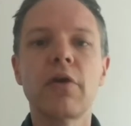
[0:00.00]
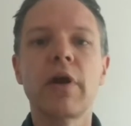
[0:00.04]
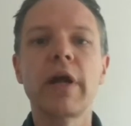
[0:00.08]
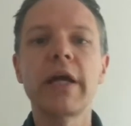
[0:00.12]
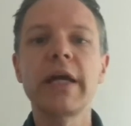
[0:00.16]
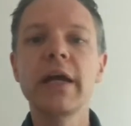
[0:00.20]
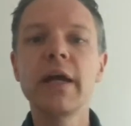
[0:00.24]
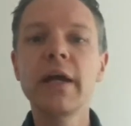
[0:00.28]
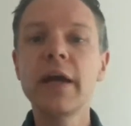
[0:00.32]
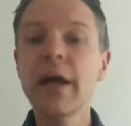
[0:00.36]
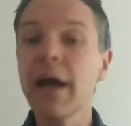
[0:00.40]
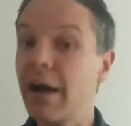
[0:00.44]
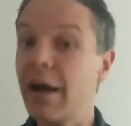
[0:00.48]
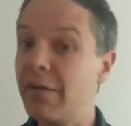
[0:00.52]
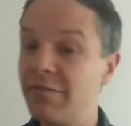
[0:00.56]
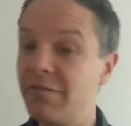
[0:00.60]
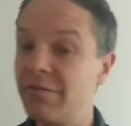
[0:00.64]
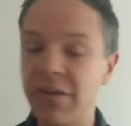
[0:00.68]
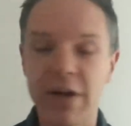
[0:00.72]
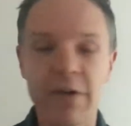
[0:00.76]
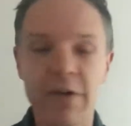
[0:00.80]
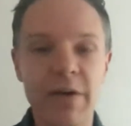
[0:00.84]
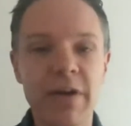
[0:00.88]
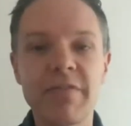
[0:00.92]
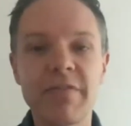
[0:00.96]
great. And
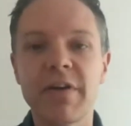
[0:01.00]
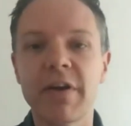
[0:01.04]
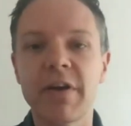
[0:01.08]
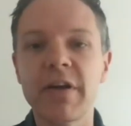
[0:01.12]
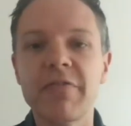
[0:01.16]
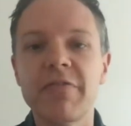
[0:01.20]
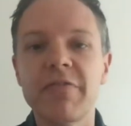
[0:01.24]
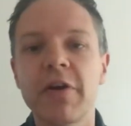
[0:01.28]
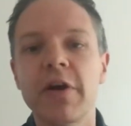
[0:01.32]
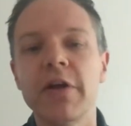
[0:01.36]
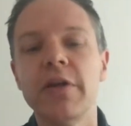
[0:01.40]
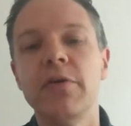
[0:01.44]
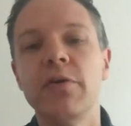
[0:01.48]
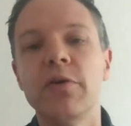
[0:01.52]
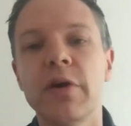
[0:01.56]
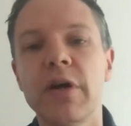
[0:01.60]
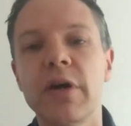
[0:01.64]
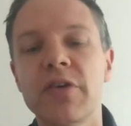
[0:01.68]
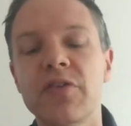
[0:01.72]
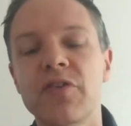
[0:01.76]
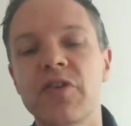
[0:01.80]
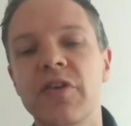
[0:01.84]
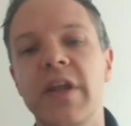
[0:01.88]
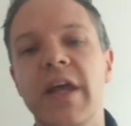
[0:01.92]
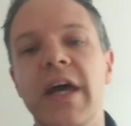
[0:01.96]
very, very final
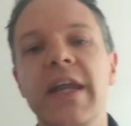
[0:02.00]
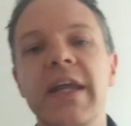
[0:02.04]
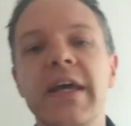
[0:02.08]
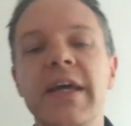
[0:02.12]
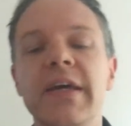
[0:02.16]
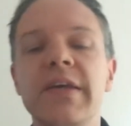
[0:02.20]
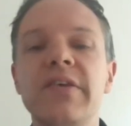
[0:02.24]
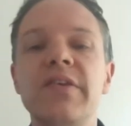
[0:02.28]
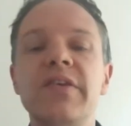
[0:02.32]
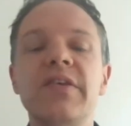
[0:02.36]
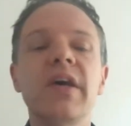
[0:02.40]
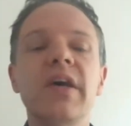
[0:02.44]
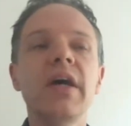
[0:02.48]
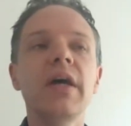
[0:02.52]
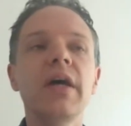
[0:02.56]
question then is,